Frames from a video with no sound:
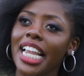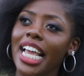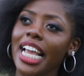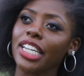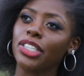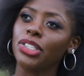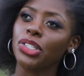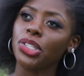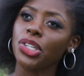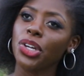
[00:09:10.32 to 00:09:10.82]

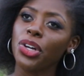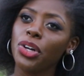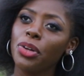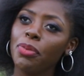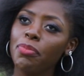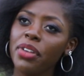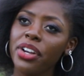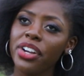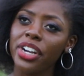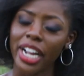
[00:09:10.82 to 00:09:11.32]
like, "So
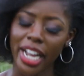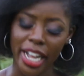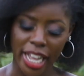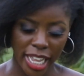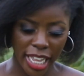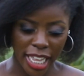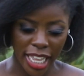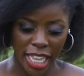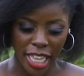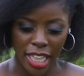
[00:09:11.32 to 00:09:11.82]
Miria,
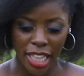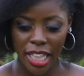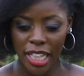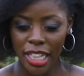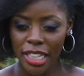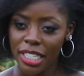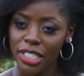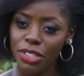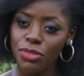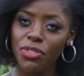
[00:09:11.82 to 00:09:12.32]

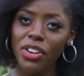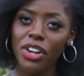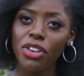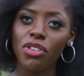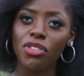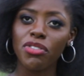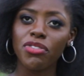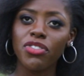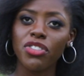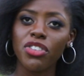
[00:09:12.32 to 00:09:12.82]
this friend
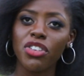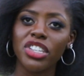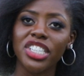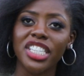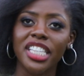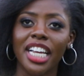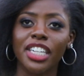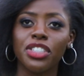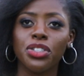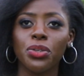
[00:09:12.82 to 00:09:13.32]
of yours
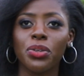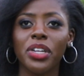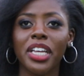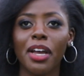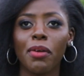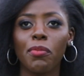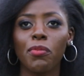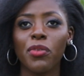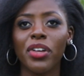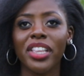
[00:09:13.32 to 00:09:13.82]
that you
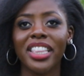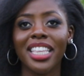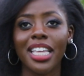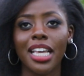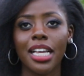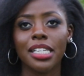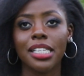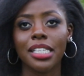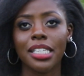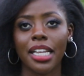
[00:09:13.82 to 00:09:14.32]
came with
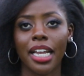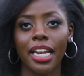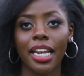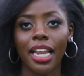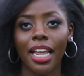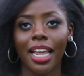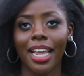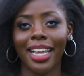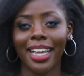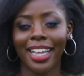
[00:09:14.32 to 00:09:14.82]

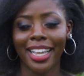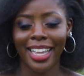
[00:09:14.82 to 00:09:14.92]
yesterday,